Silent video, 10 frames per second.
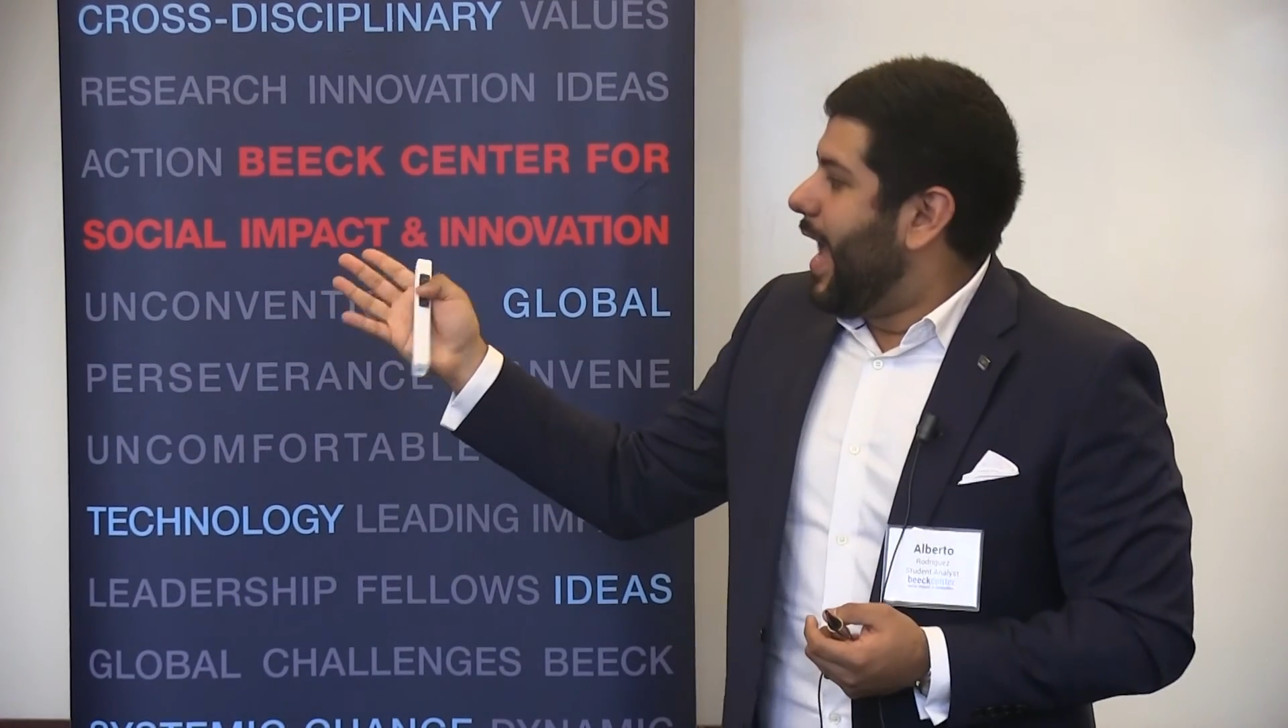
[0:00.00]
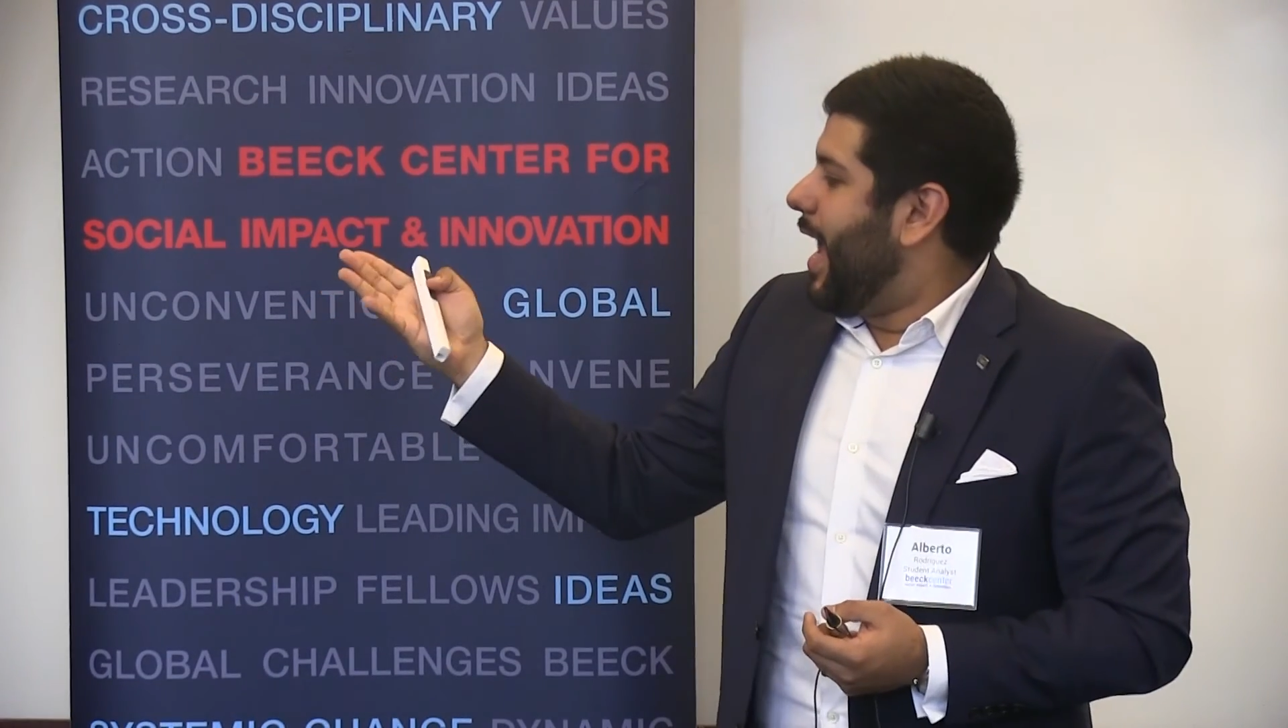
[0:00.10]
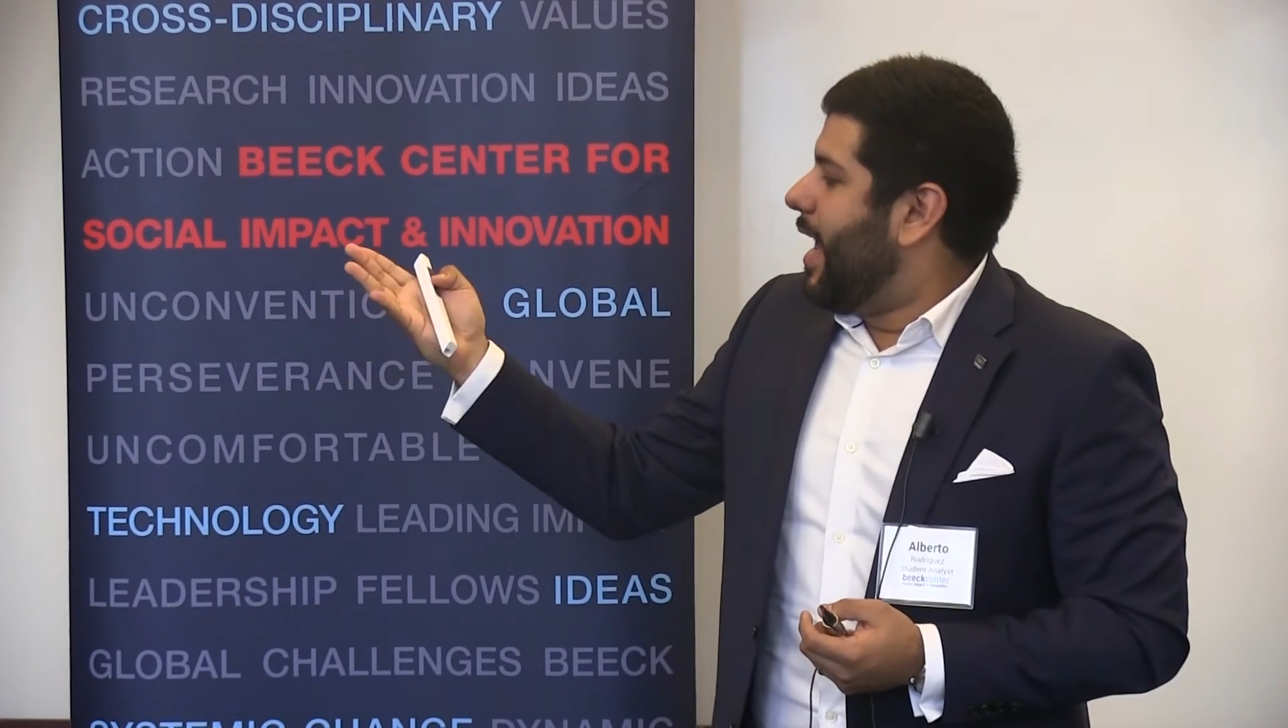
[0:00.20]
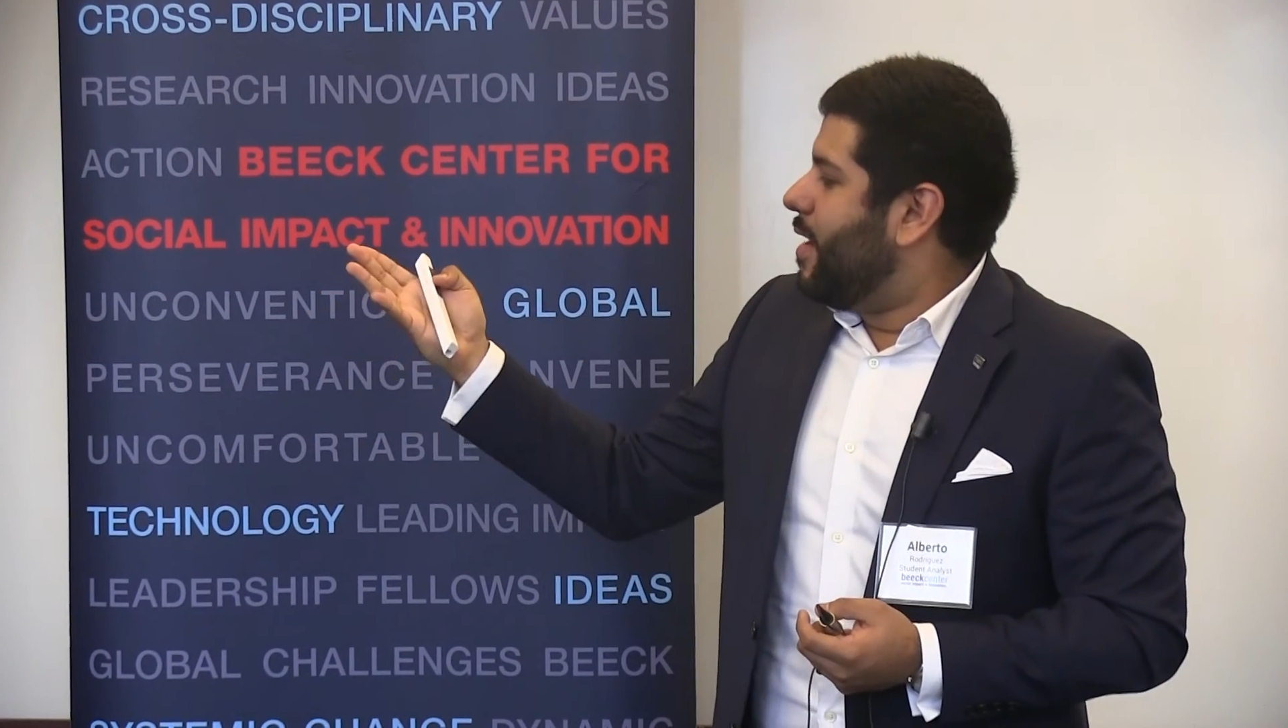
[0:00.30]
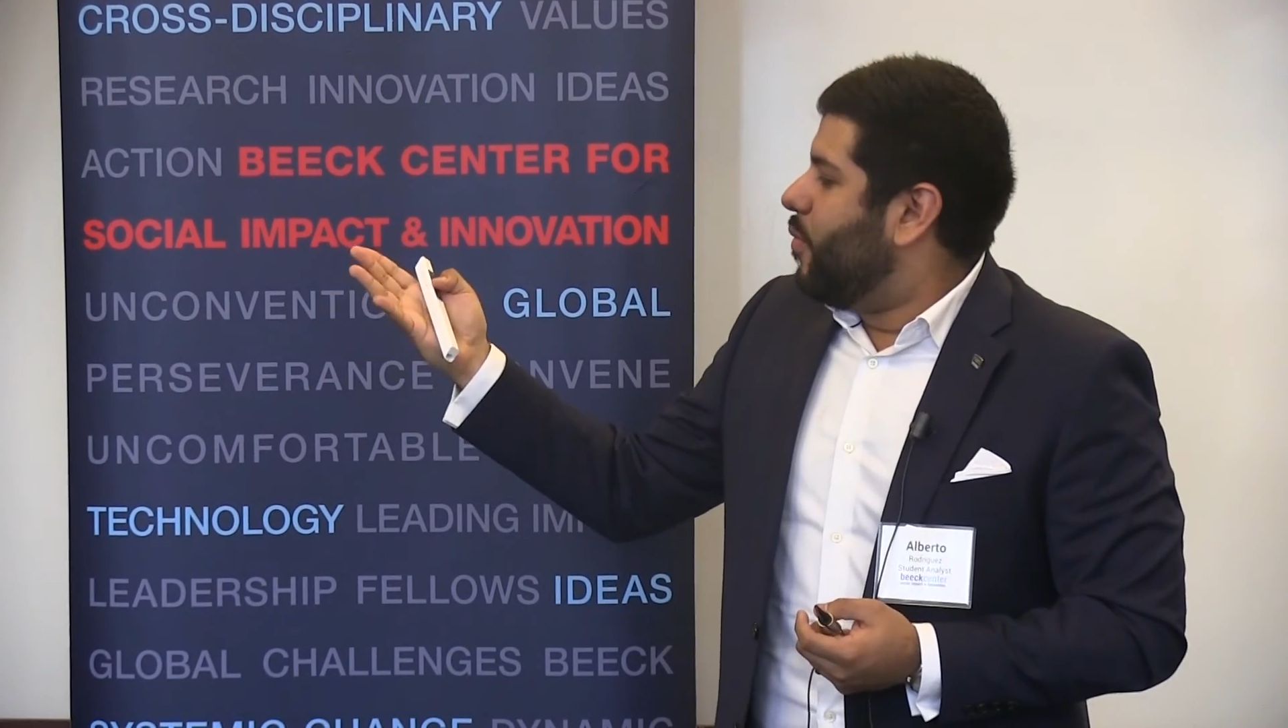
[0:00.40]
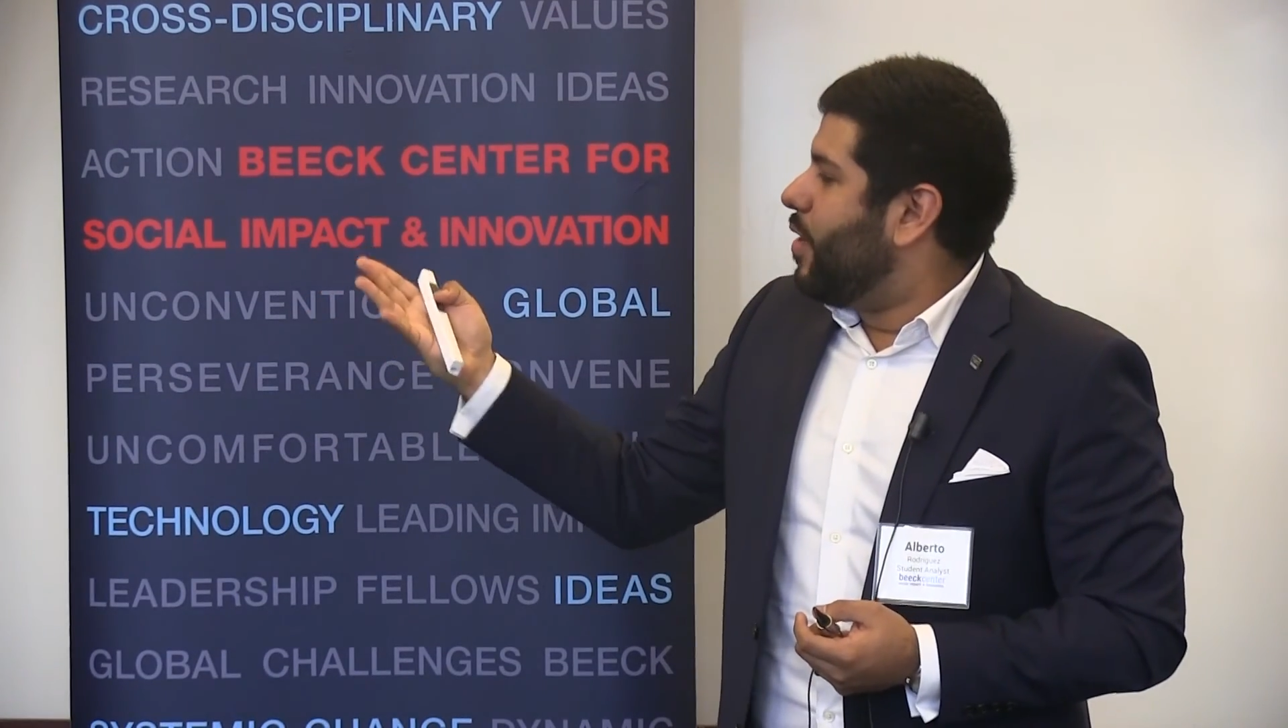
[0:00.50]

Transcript: and